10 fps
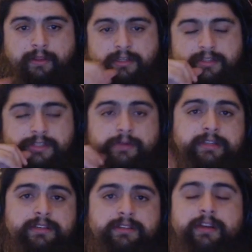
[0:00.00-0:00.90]
This
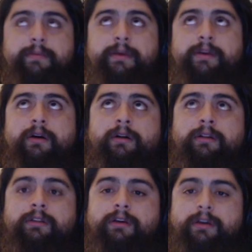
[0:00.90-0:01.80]
series is going to be
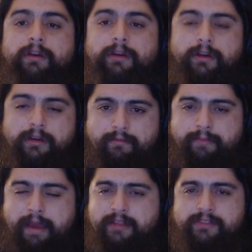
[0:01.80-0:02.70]
called
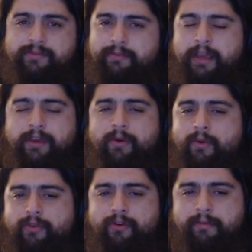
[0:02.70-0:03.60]
Bands from My
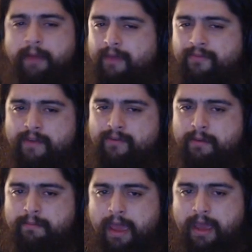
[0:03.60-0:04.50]
Youth or My
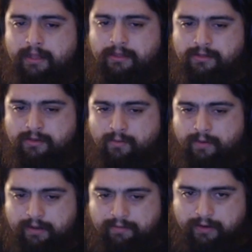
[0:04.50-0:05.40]
Favorite Bands or
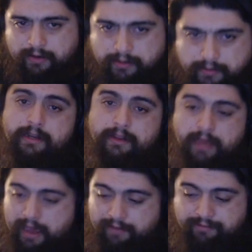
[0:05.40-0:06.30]
whatever.
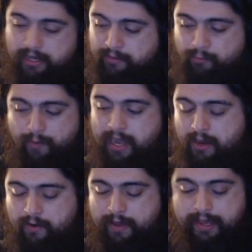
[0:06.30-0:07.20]
Yeah, I've done
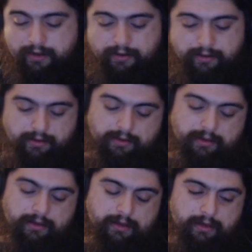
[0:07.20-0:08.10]
Radiohead.
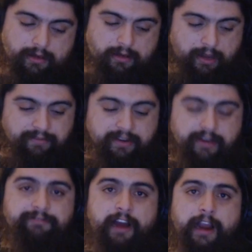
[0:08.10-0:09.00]
I've done
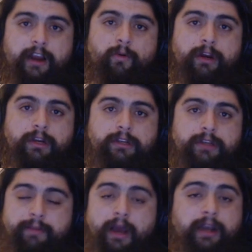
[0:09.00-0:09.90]
Fireworks.
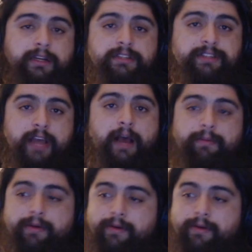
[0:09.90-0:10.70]
I'm not going to stop.